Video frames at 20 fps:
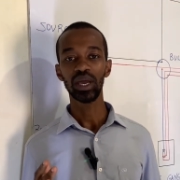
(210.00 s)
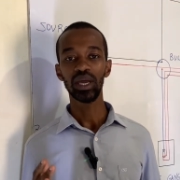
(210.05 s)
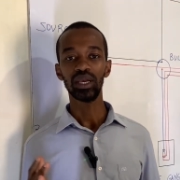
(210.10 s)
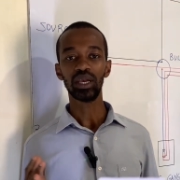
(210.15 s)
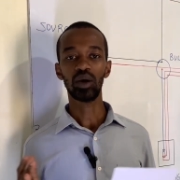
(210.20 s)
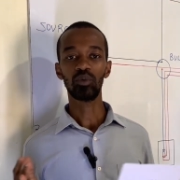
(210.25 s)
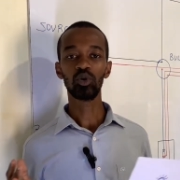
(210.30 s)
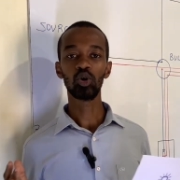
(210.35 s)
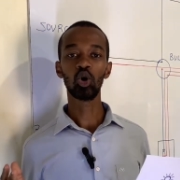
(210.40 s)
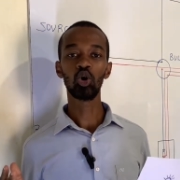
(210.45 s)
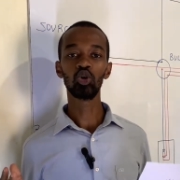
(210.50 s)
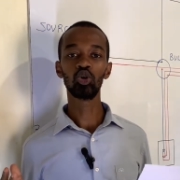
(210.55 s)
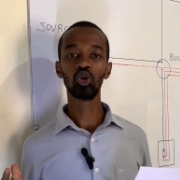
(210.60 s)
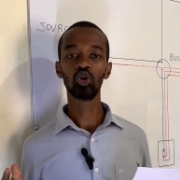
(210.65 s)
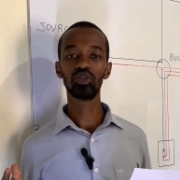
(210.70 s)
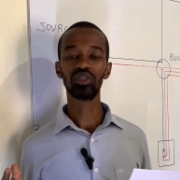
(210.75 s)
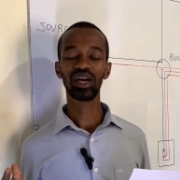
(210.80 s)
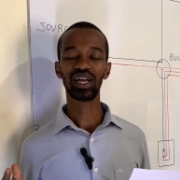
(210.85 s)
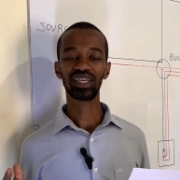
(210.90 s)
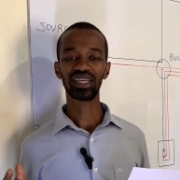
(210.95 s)
Now we all know
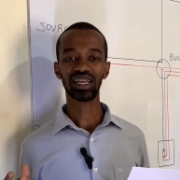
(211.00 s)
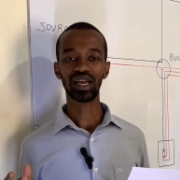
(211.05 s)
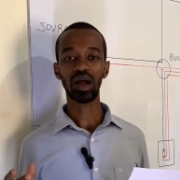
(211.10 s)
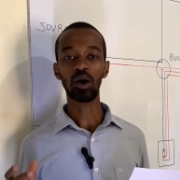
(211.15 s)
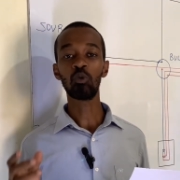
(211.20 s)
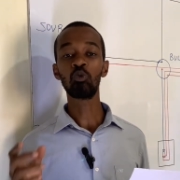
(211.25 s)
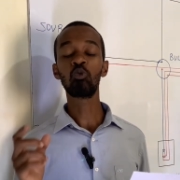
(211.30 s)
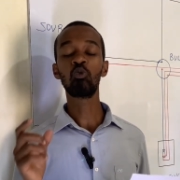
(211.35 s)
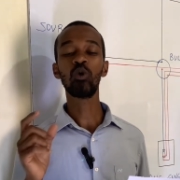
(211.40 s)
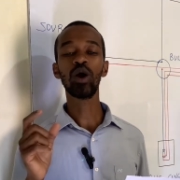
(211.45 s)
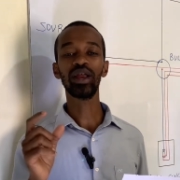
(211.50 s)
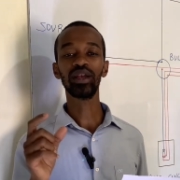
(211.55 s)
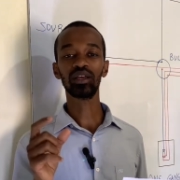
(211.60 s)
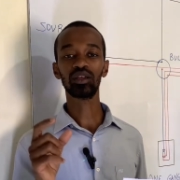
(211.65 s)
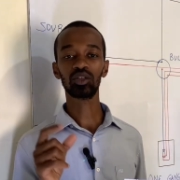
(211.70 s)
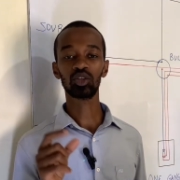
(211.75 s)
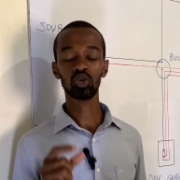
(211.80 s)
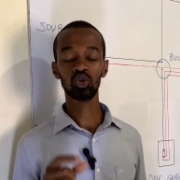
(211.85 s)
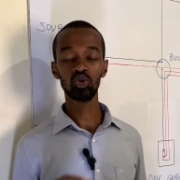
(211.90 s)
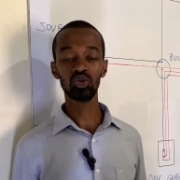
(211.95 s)
that when
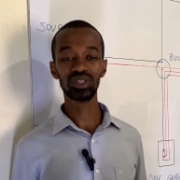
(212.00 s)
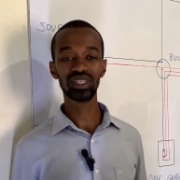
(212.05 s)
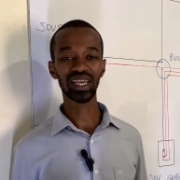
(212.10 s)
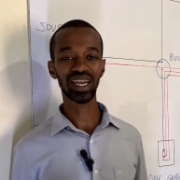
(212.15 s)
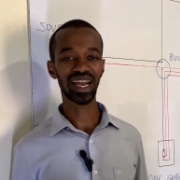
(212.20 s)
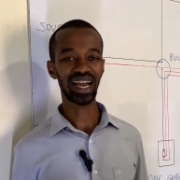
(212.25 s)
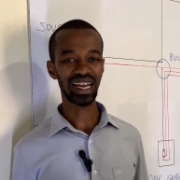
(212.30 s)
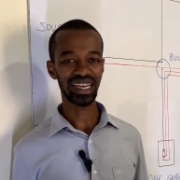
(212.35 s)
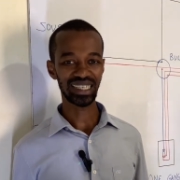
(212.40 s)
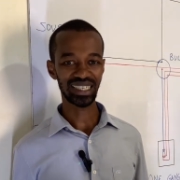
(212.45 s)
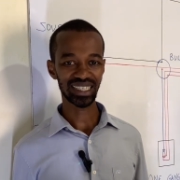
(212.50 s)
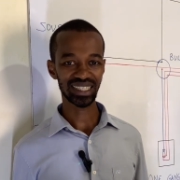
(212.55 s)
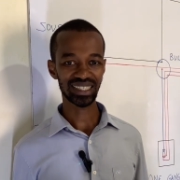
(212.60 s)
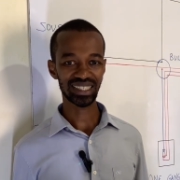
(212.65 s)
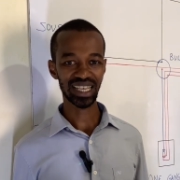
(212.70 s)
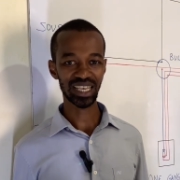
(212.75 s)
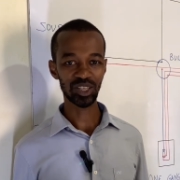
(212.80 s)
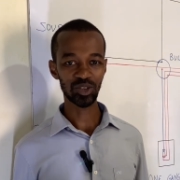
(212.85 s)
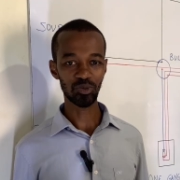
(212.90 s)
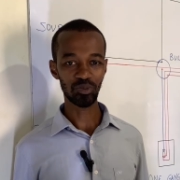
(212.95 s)
using a
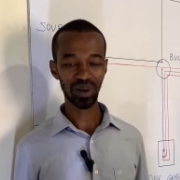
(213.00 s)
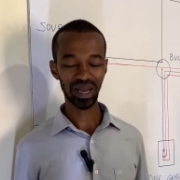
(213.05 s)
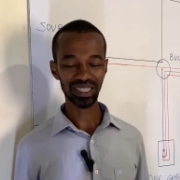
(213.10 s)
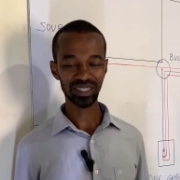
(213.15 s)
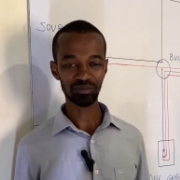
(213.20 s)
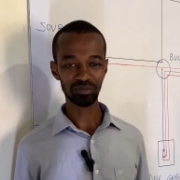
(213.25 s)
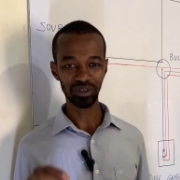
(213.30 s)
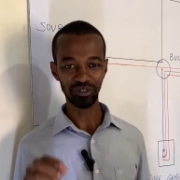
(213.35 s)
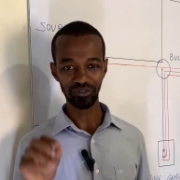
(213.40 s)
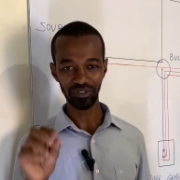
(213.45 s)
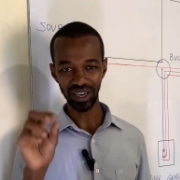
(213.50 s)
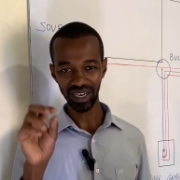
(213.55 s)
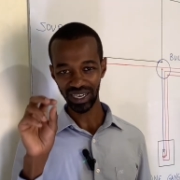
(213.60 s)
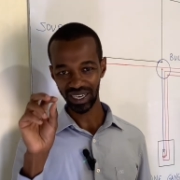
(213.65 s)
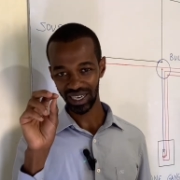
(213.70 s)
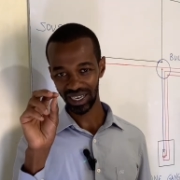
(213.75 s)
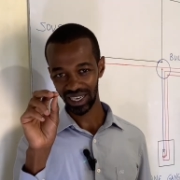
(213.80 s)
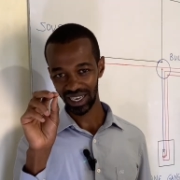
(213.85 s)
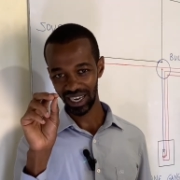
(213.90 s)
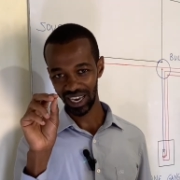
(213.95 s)
tester, you must be
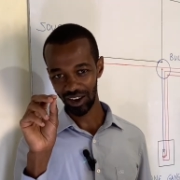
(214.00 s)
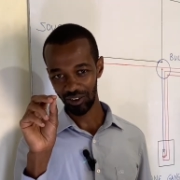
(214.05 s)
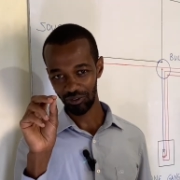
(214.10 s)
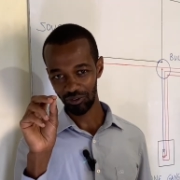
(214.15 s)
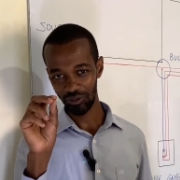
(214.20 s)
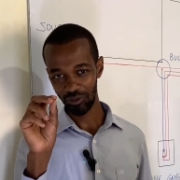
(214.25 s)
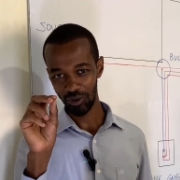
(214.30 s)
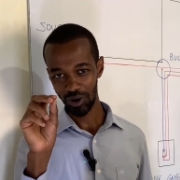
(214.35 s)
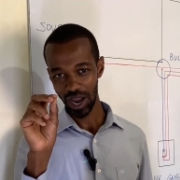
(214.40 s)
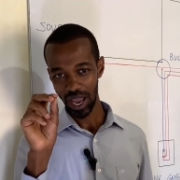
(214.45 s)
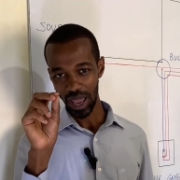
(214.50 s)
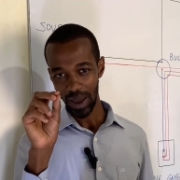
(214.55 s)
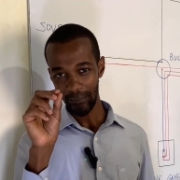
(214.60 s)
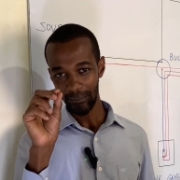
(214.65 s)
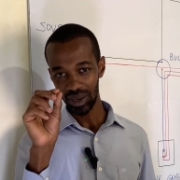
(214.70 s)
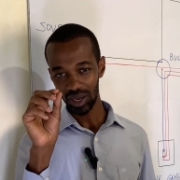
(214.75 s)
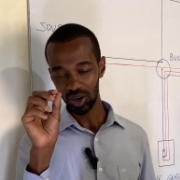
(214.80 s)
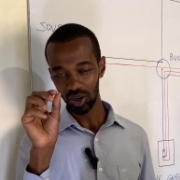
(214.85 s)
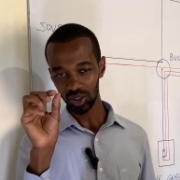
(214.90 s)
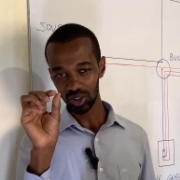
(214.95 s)
very careful
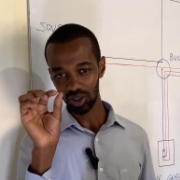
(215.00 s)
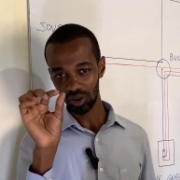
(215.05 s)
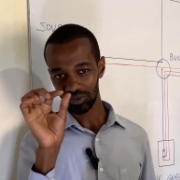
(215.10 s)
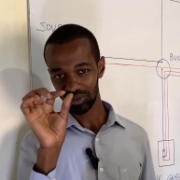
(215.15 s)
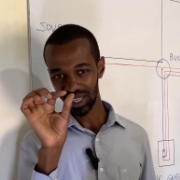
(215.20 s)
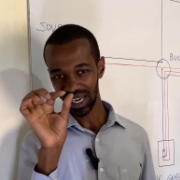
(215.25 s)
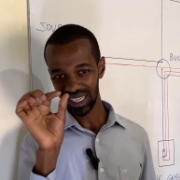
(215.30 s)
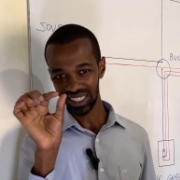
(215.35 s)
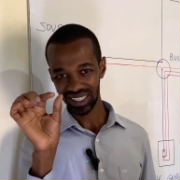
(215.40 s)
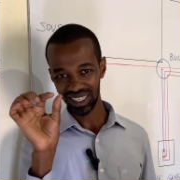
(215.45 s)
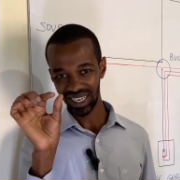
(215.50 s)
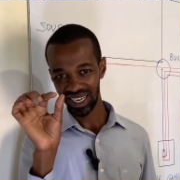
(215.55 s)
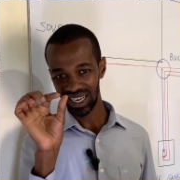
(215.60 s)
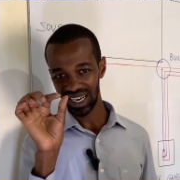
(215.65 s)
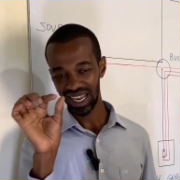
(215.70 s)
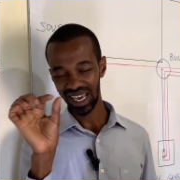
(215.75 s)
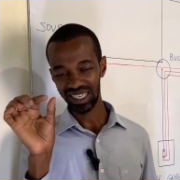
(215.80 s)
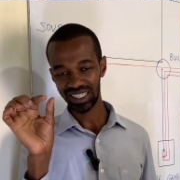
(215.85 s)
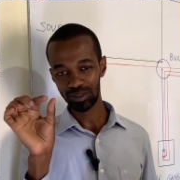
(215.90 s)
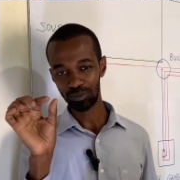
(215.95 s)
because of that
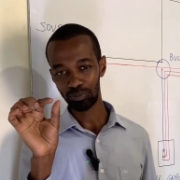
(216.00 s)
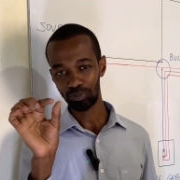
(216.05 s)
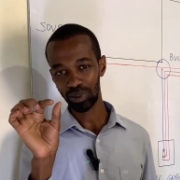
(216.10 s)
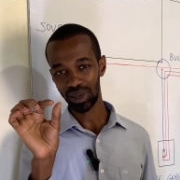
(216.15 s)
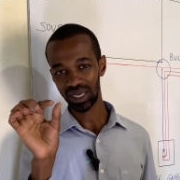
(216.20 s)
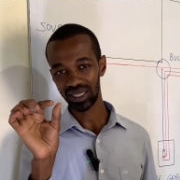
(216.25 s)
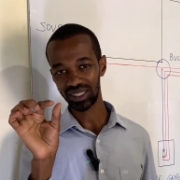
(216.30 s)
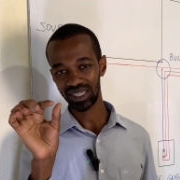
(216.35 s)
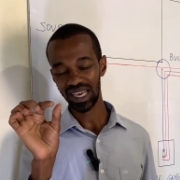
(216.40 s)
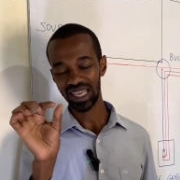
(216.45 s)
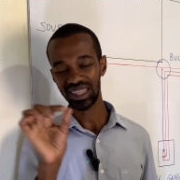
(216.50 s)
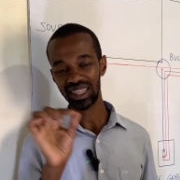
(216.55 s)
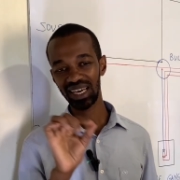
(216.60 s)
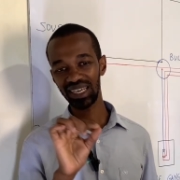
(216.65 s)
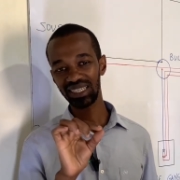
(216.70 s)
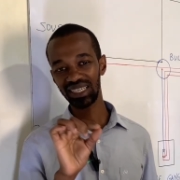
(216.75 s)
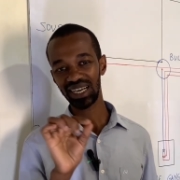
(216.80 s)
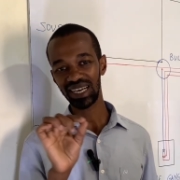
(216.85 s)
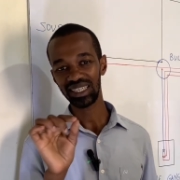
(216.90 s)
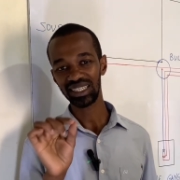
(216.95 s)
glass part
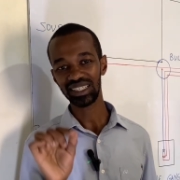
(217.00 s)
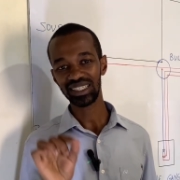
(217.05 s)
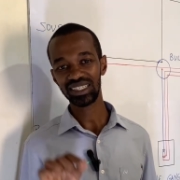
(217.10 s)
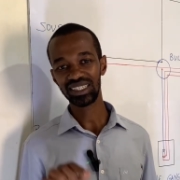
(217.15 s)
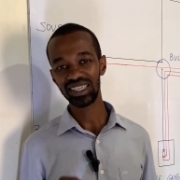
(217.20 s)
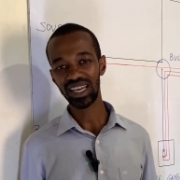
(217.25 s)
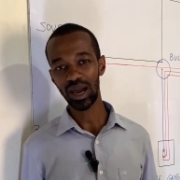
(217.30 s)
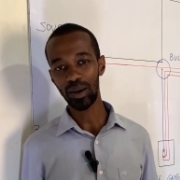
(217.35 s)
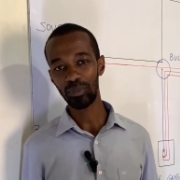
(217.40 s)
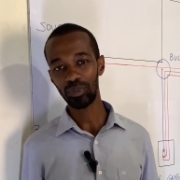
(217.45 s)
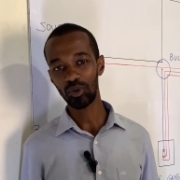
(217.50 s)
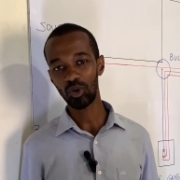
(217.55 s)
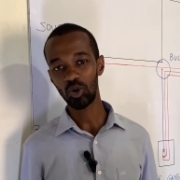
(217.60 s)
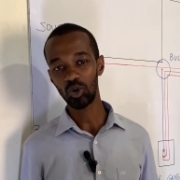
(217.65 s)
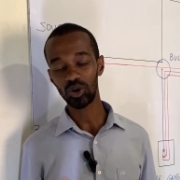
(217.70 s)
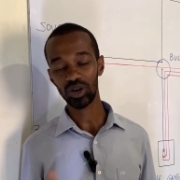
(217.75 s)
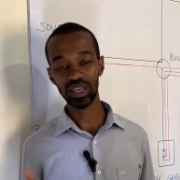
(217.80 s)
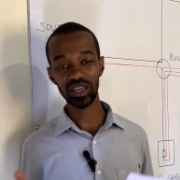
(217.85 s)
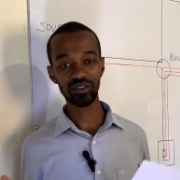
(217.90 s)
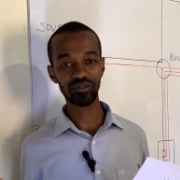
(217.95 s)
that can snap
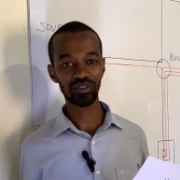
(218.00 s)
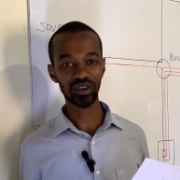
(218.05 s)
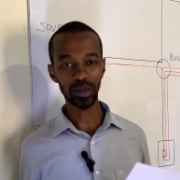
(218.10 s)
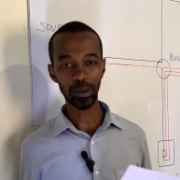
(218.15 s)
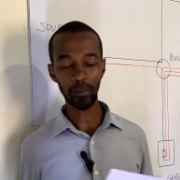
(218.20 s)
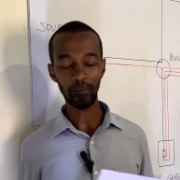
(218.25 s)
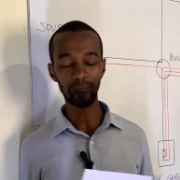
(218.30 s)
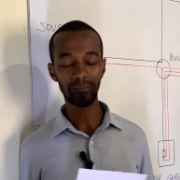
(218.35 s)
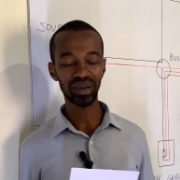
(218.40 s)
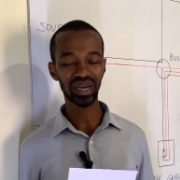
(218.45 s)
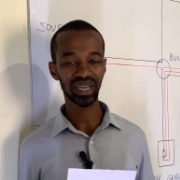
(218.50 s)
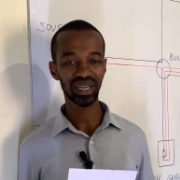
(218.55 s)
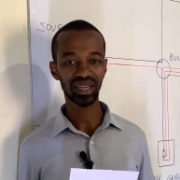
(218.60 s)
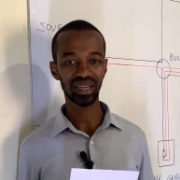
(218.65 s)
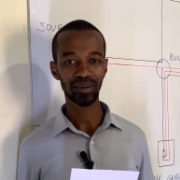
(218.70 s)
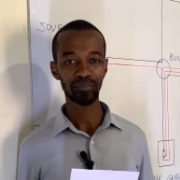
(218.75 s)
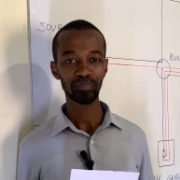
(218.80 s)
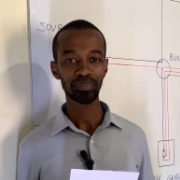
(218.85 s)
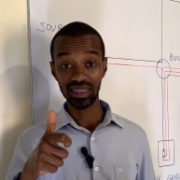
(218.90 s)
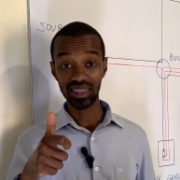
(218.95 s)
or even break.